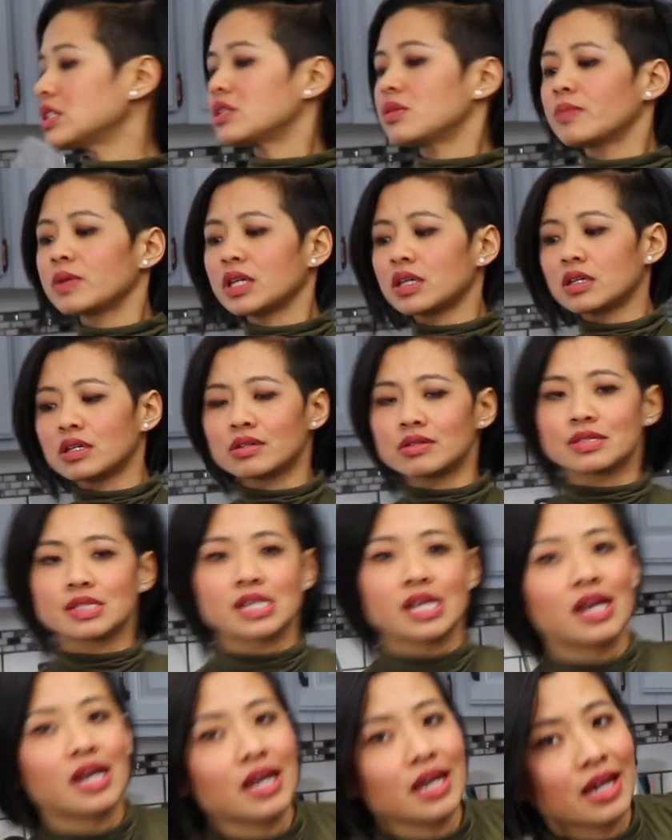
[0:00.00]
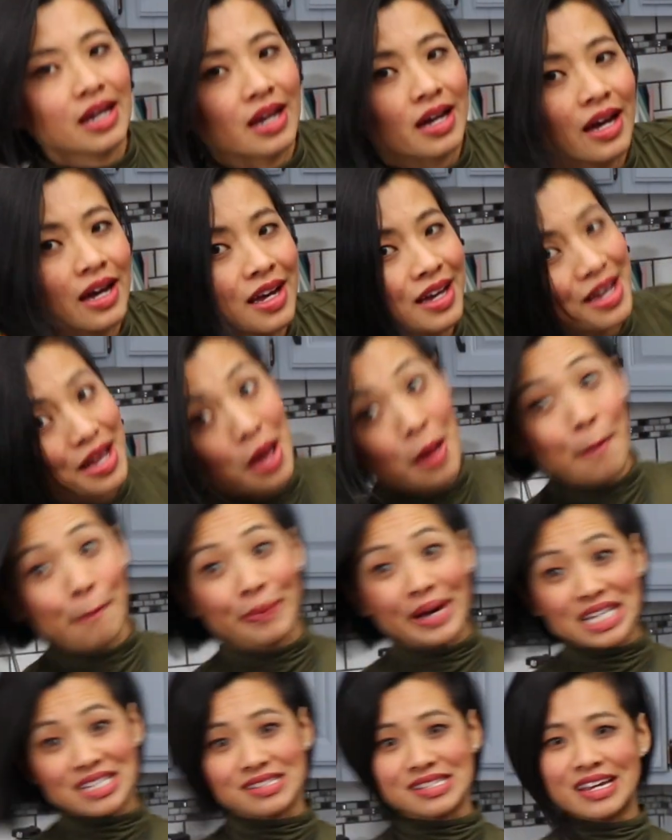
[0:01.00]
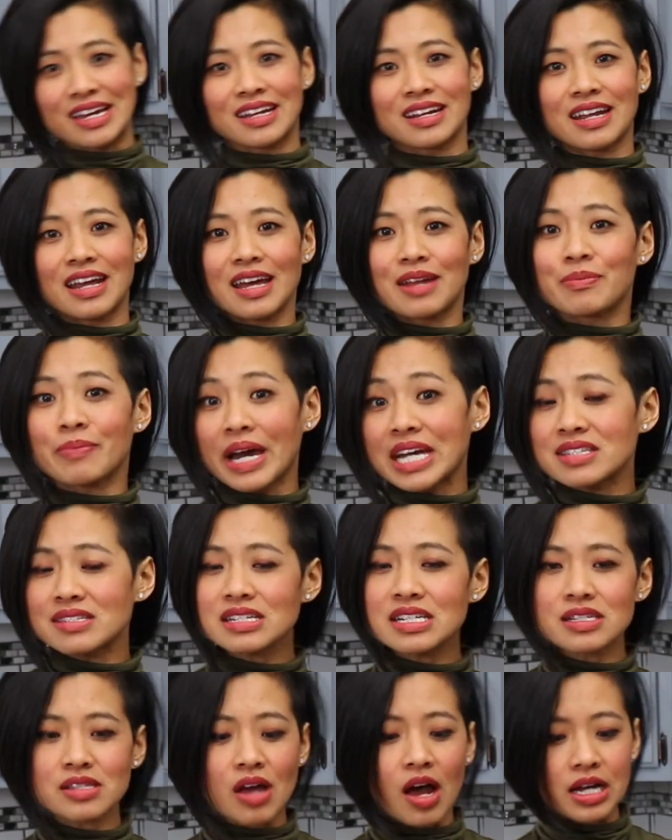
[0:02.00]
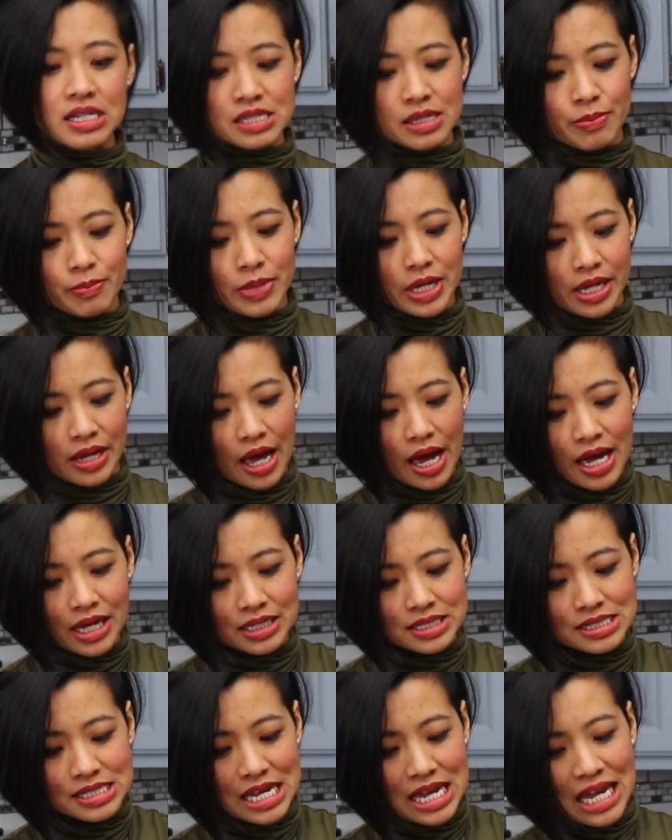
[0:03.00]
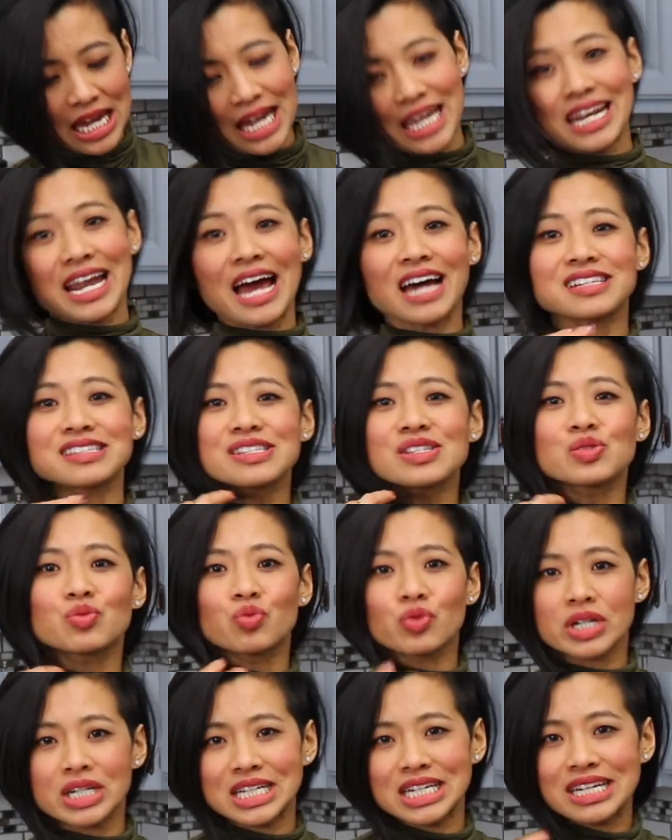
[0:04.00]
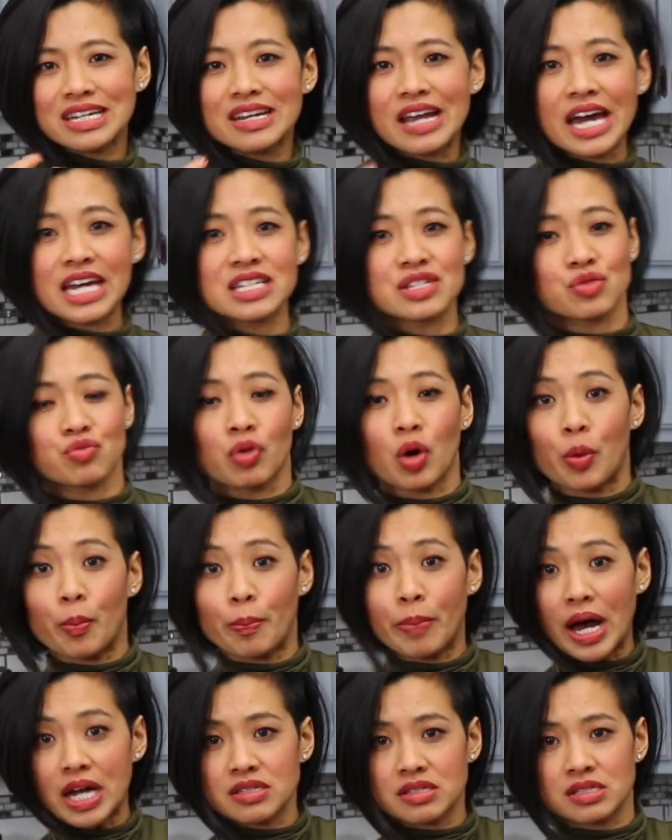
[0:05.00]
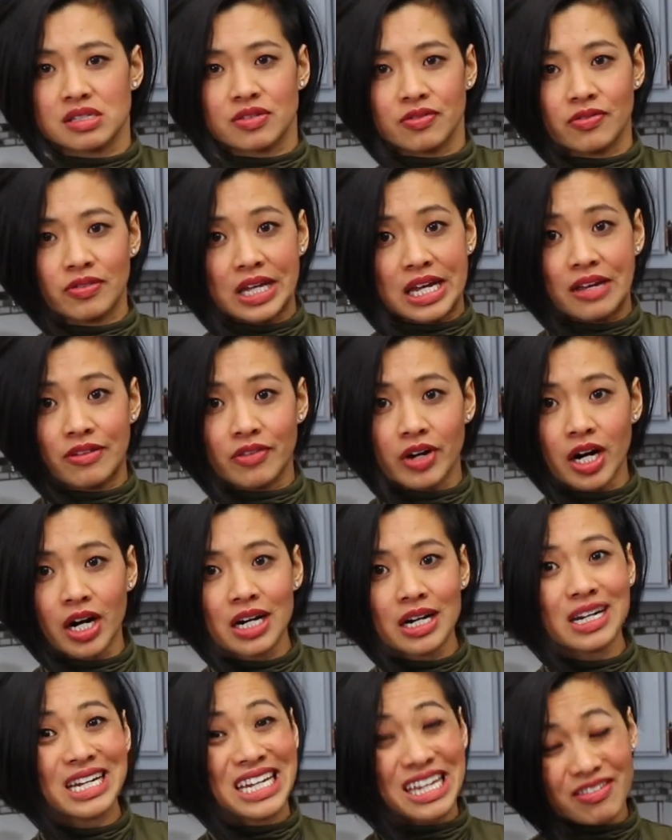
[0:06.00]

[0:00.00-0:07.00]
to be using bison, and bison is awesome because it has this really nice robust flavor,